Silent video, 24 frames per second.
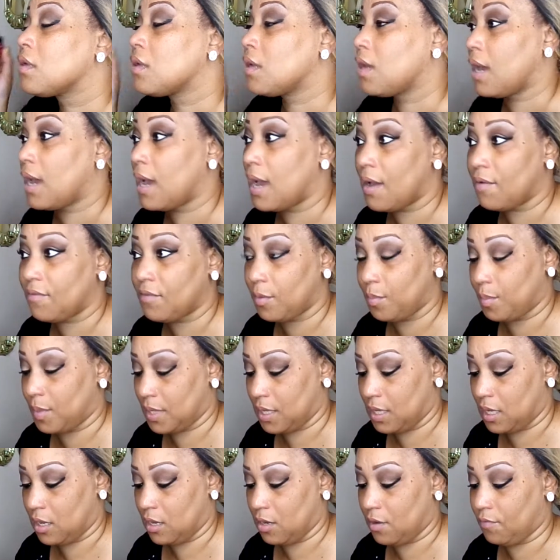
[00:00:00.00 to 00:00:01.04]
I have to be
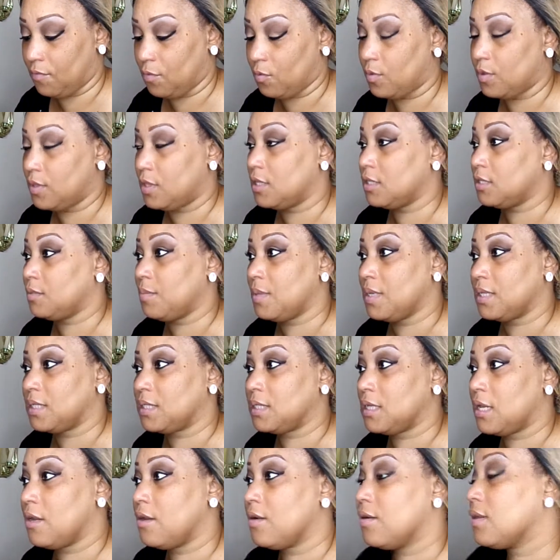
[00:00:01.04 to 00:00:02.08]
careful with this
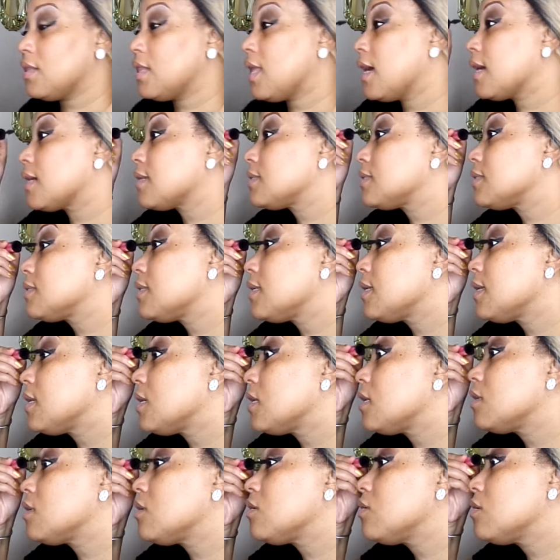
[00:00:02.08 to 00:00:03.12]
mascara. Like I said,
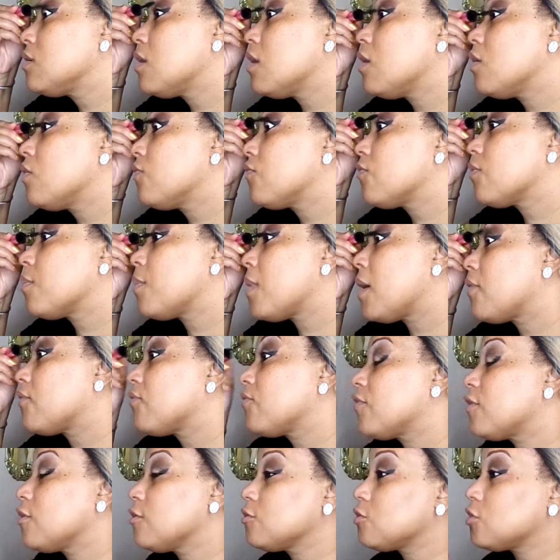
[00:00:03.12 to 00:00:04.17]
you know, from my
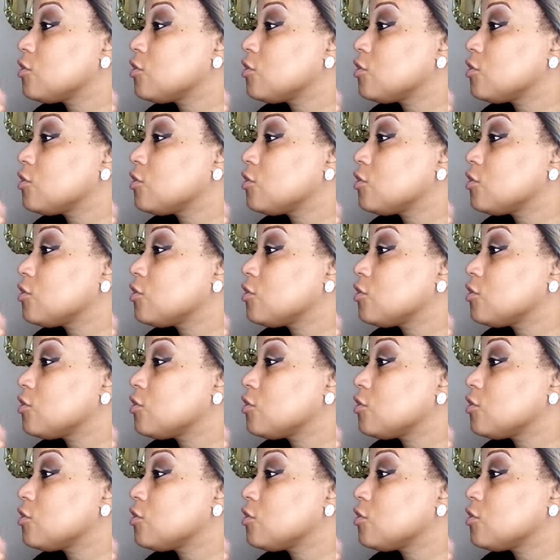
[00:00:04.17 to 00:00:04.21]
first